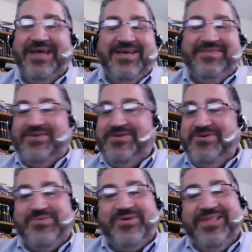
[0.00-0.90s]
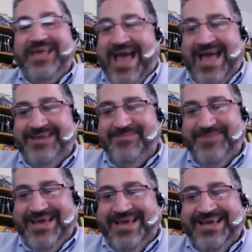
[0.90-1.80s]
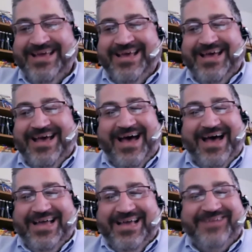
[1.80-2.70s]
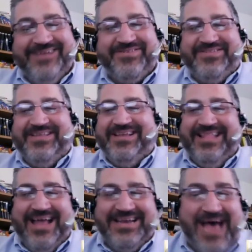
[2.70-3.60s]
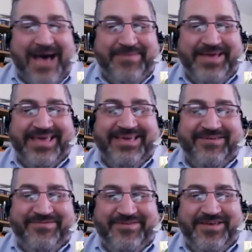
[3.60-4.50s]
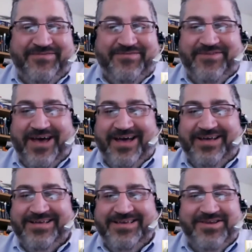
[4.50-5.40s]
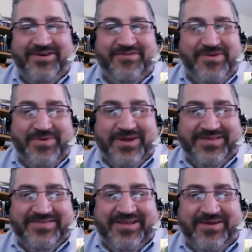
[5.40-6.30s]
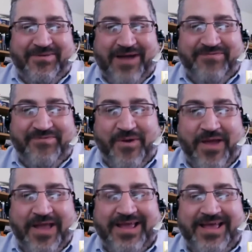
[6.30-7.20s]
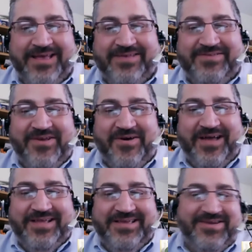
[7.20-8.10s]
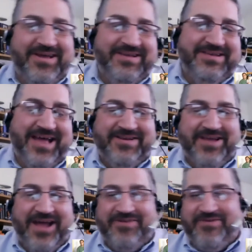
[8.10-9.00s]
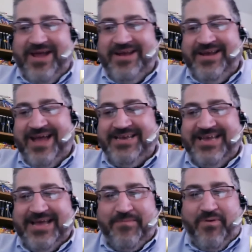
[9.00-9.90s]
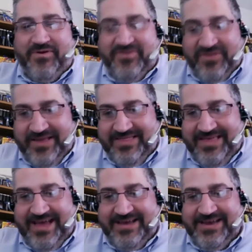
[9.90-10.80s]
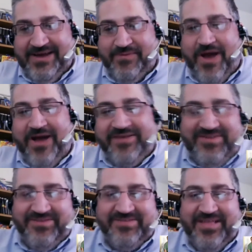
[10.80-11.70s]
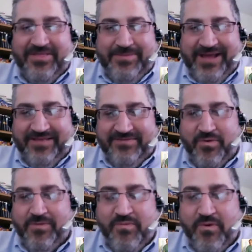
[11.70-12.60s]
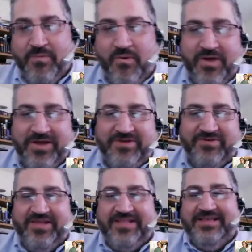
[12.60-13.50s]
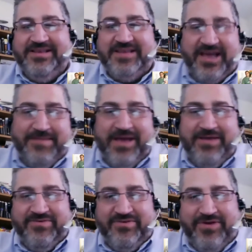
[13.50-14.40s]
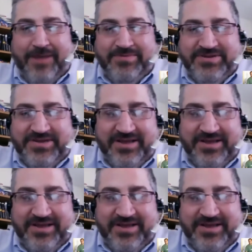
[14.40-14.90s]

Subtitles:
so you really had to be interested in that topic if you were going to stick around for it. So I tried not to take it personally that rock stars in leather pants were more interesting than talking about user adoption.